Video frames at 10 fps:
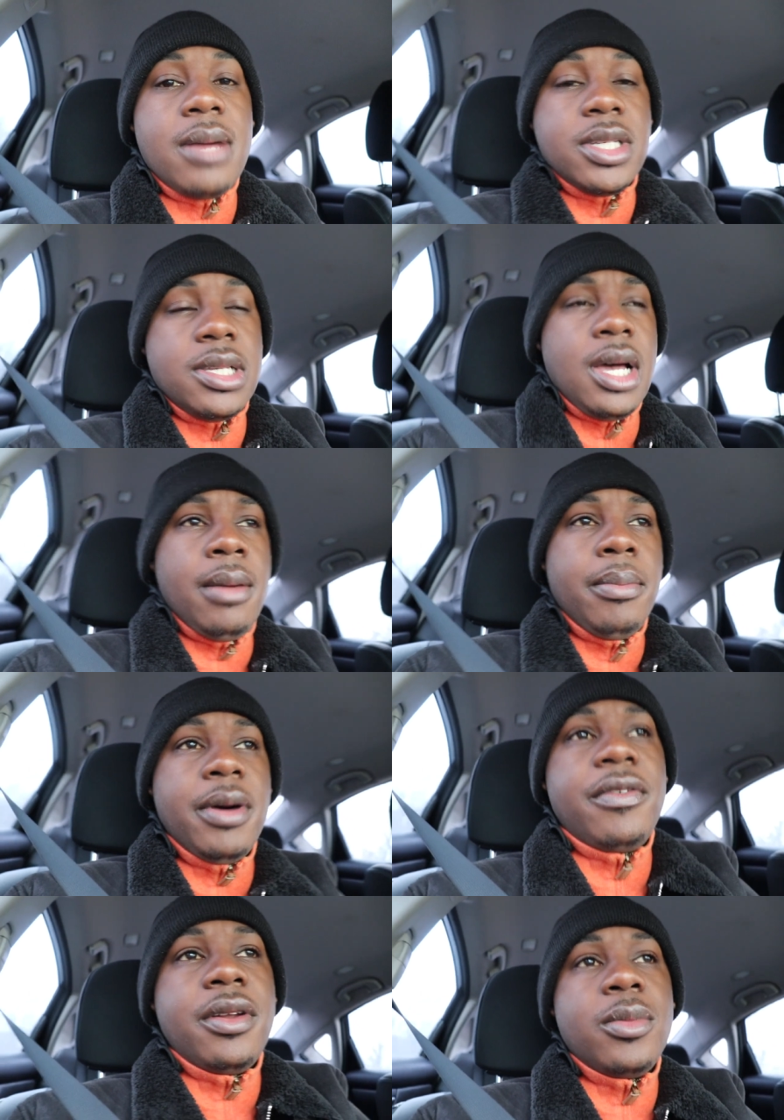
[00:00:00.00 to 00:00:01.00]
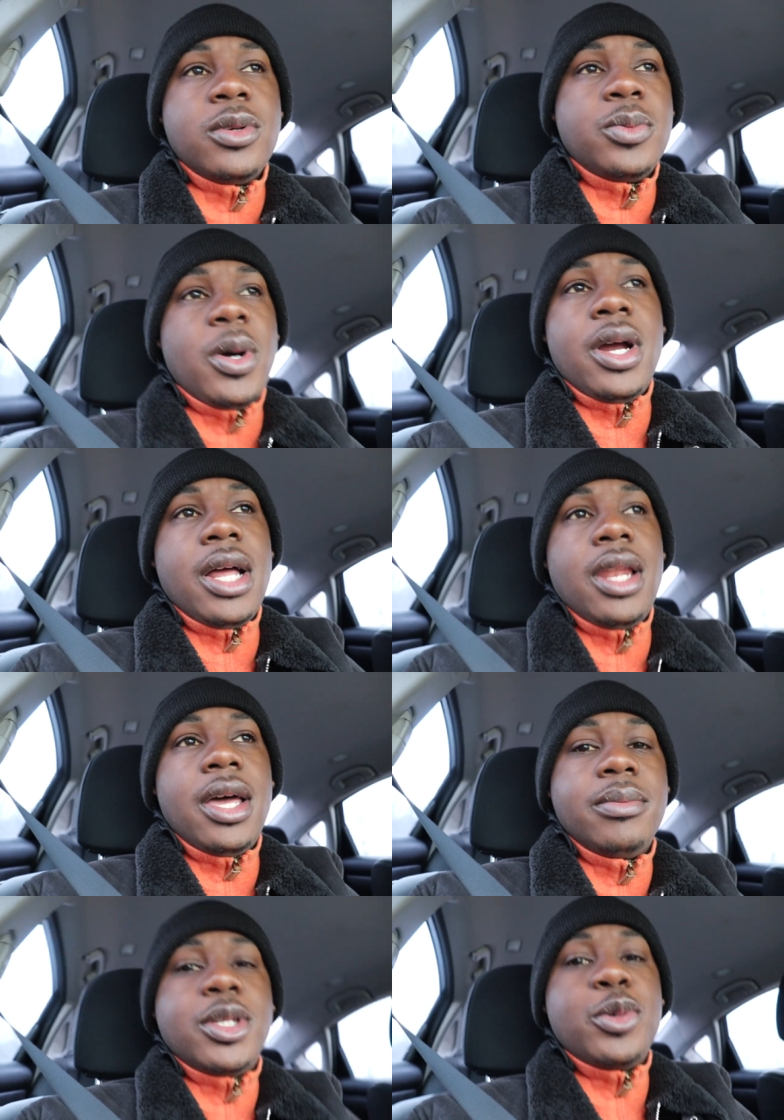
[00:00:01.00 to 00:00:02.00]
time to time, but for the most part I
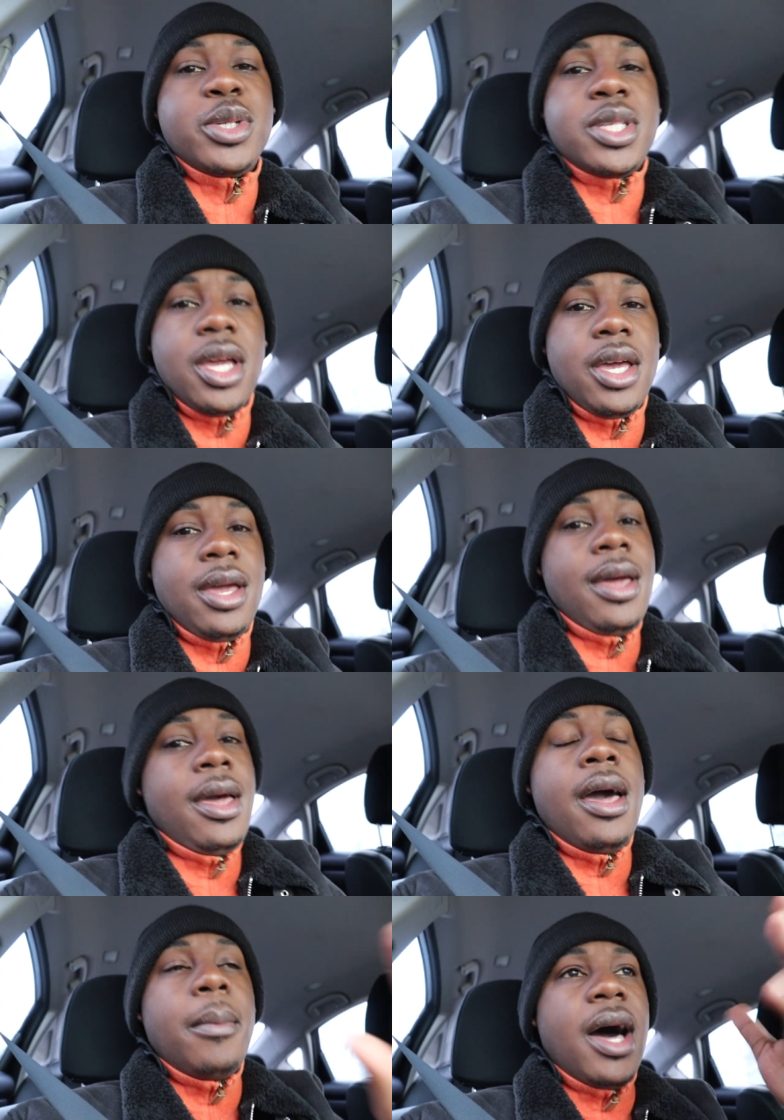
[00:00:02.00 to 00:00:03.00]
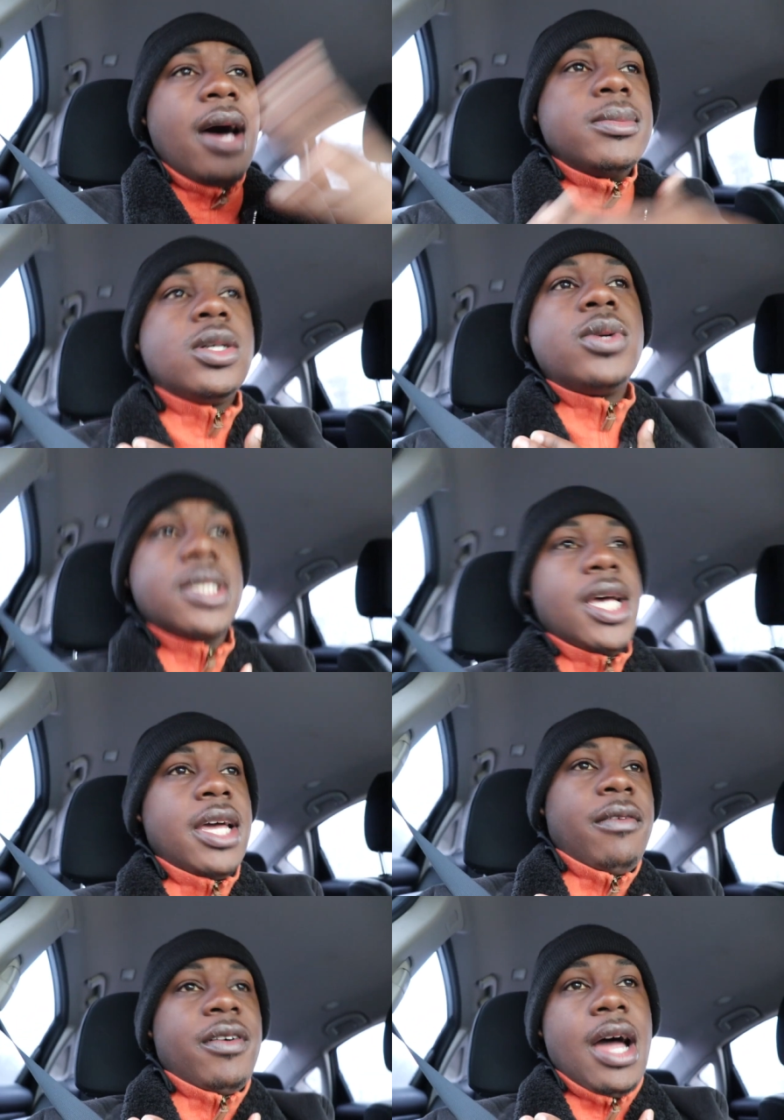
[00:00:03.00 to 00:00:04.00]
let him do his thing. But I'm so
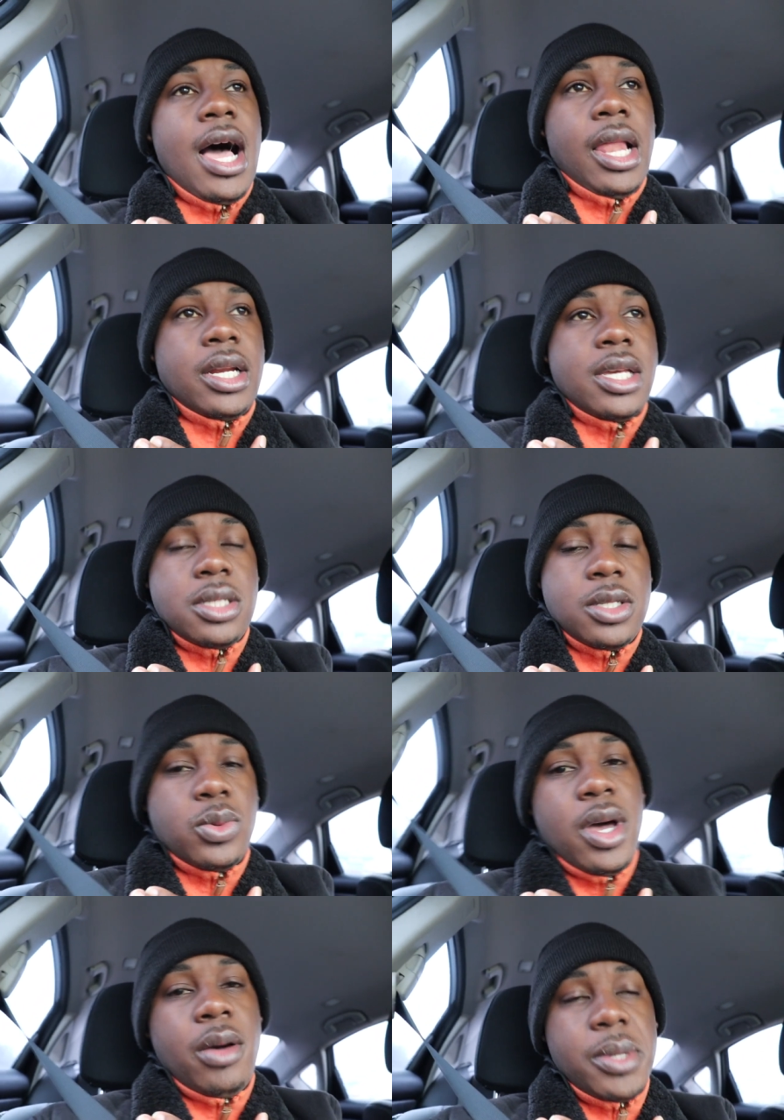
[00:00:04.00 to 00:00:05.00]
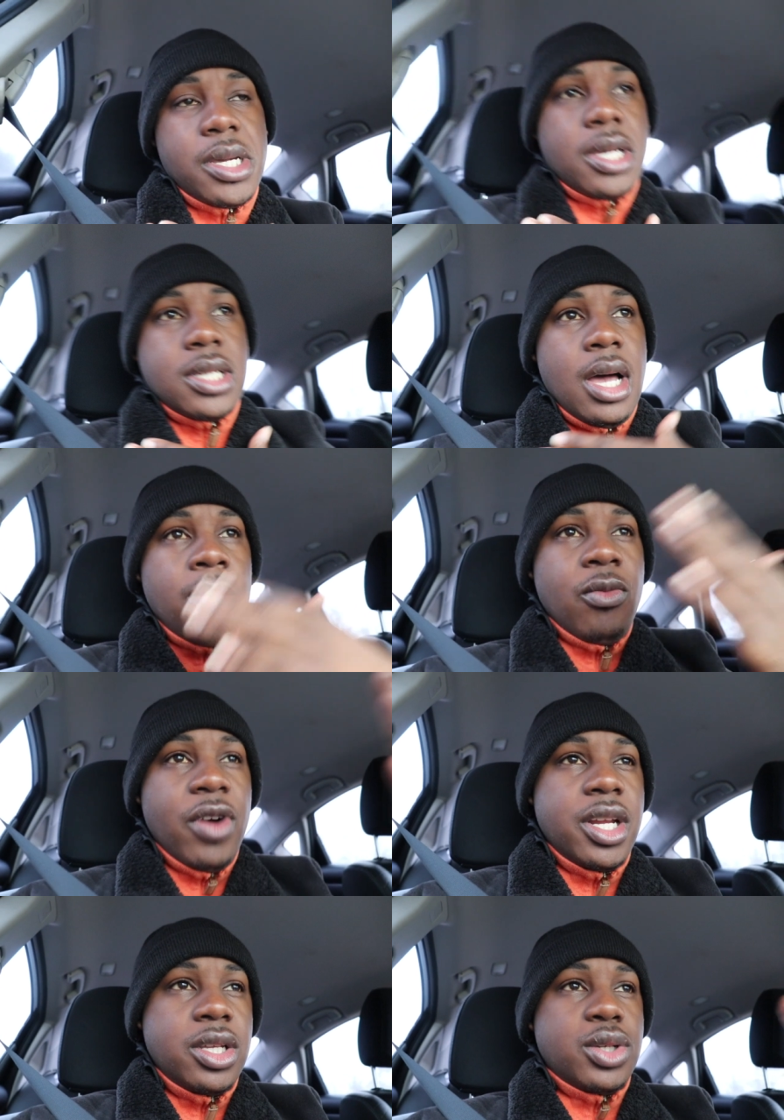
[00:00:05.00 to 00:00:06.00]
excited for the holidays as well because I'm
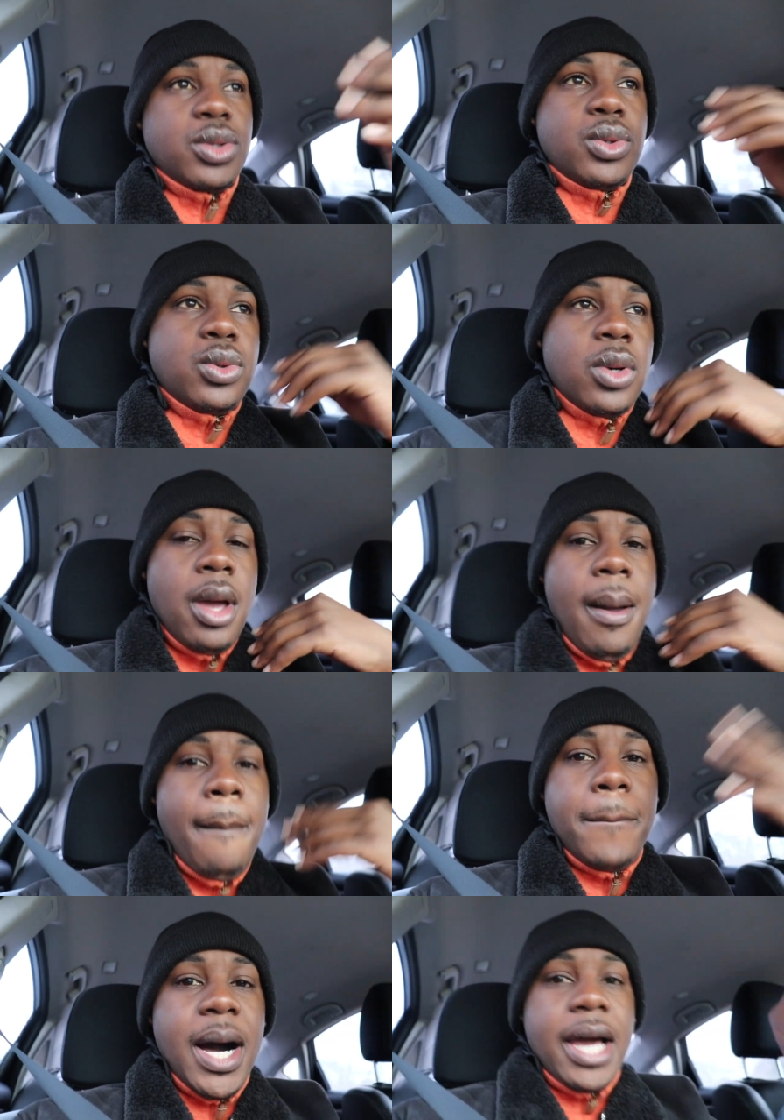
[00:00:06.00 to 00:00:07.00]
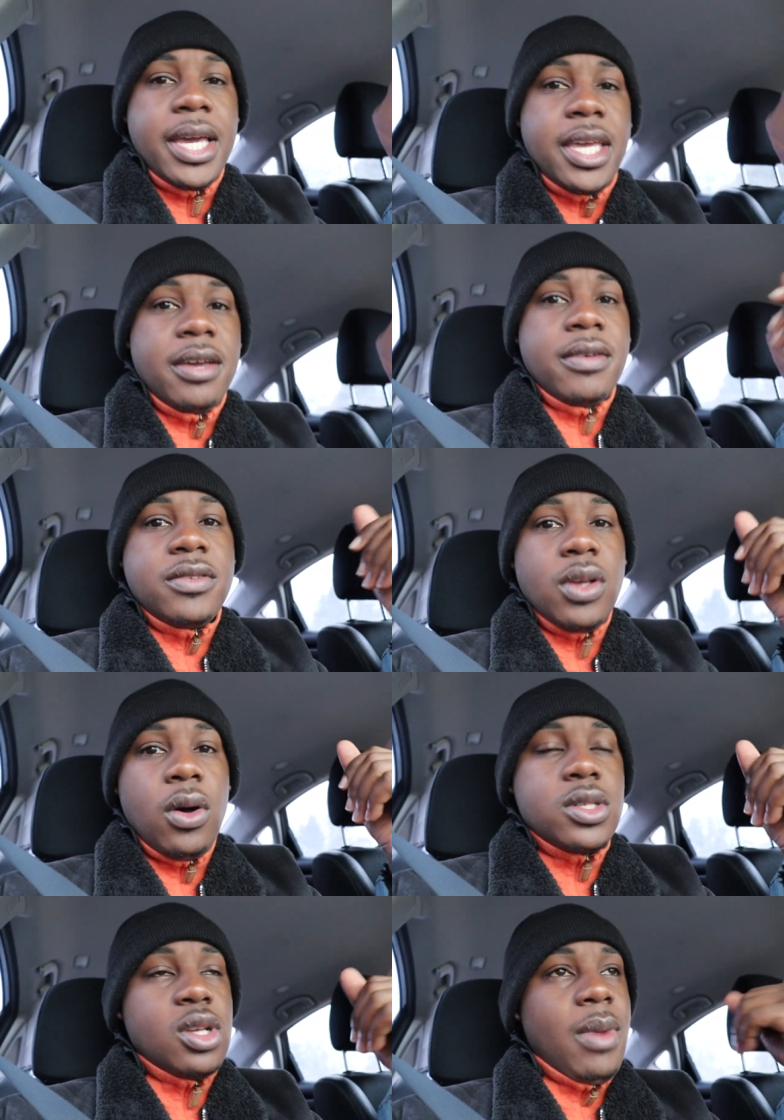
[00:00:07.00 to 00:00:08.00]
ready to buy gifts.
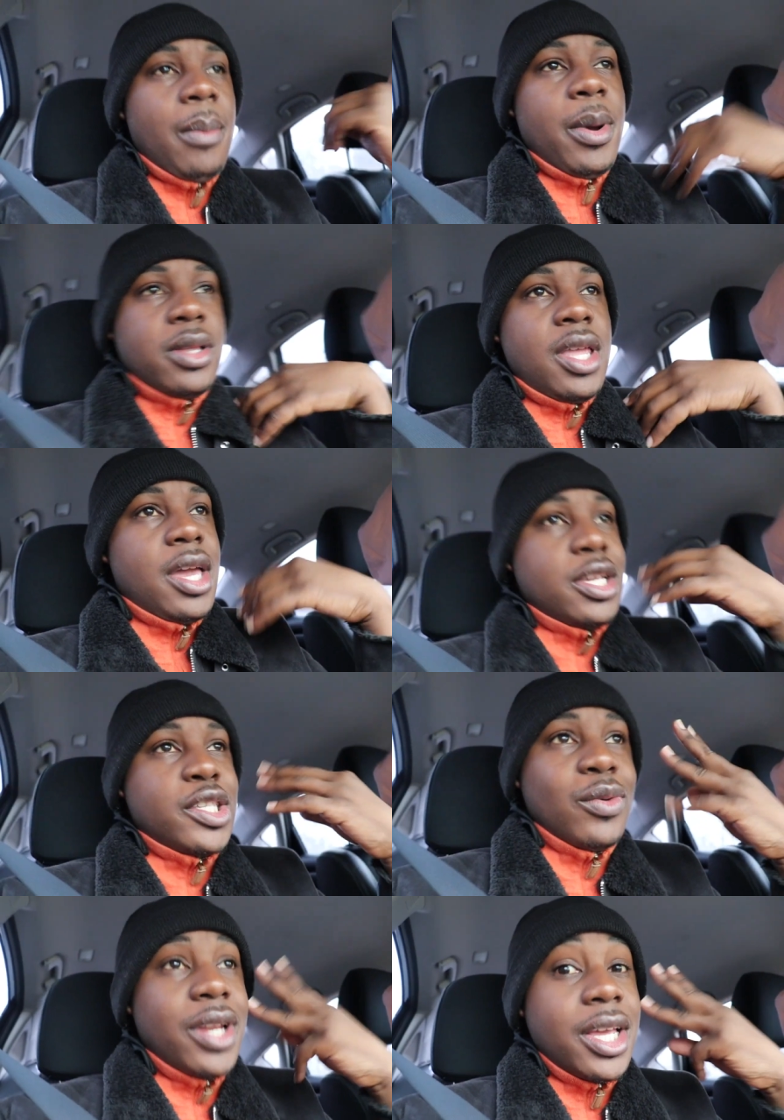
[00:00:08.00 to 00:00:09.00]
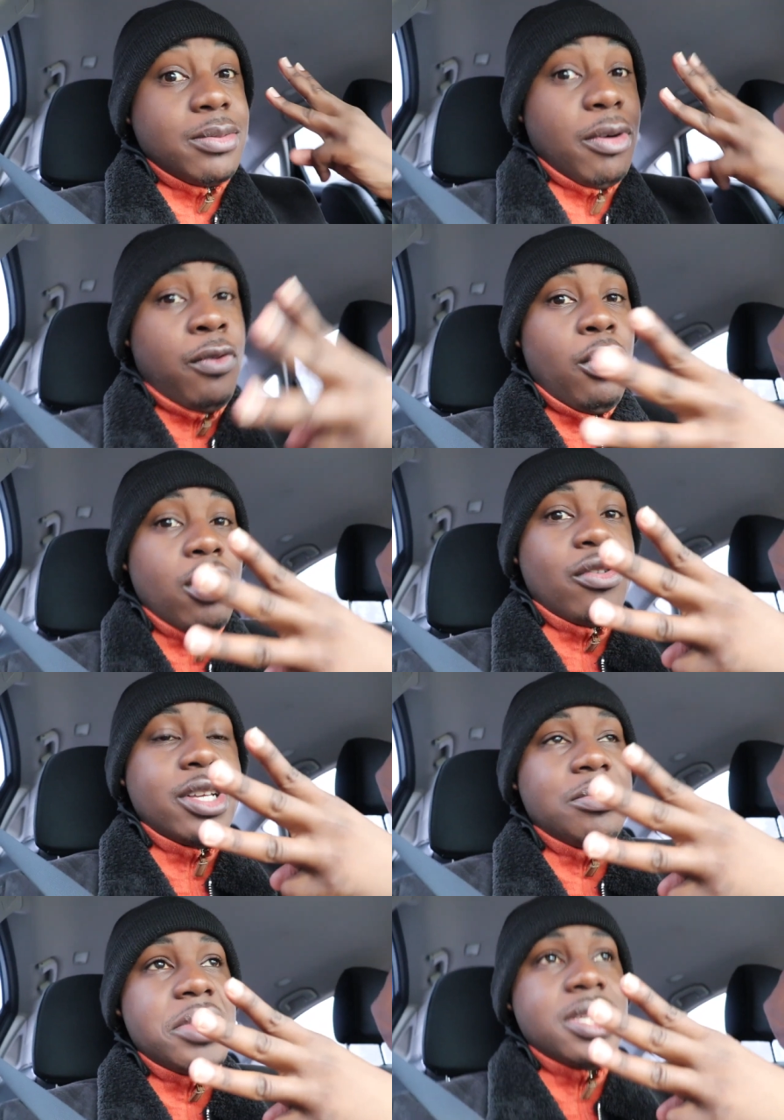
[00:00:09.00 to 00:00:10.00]
Also, my birthday is 3 days before
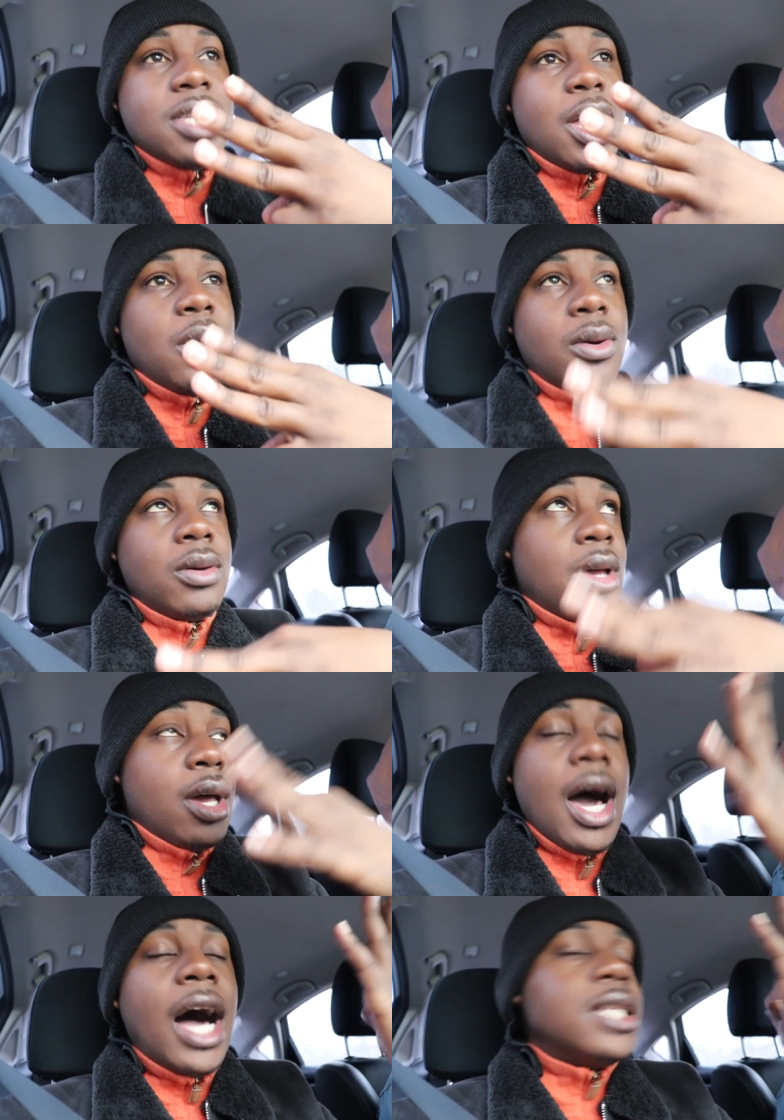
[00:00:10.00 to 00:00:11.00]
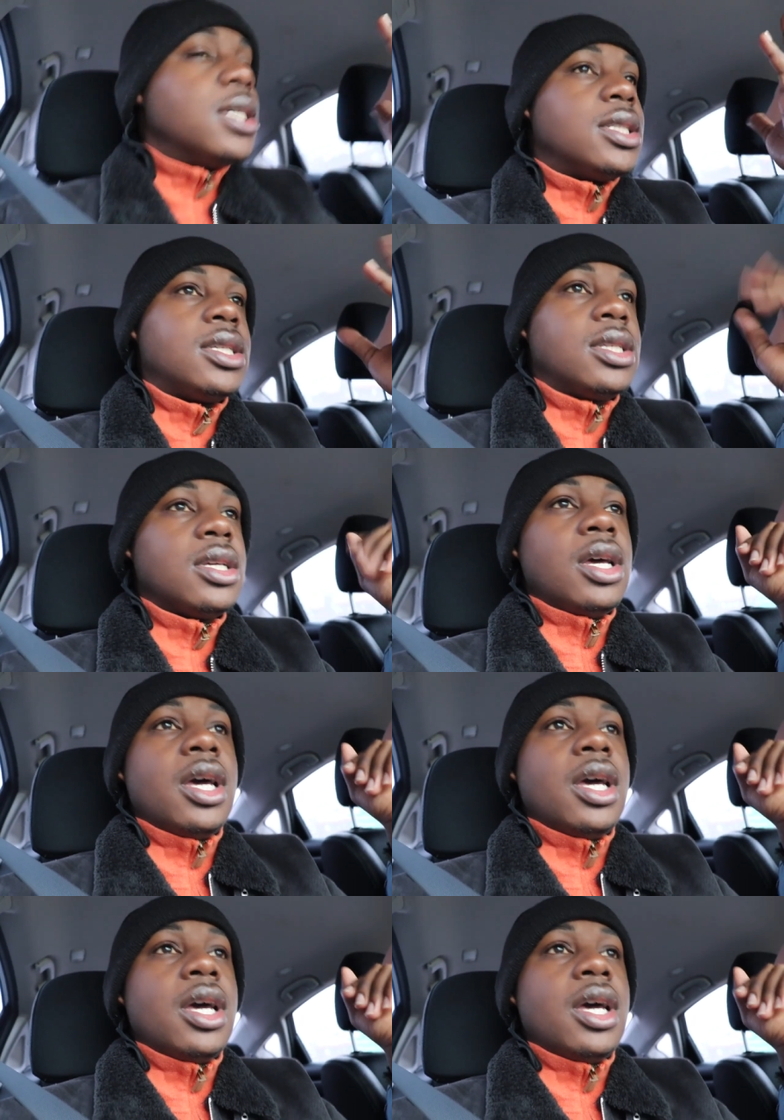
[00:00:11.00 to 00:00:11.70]
Christmas, so I just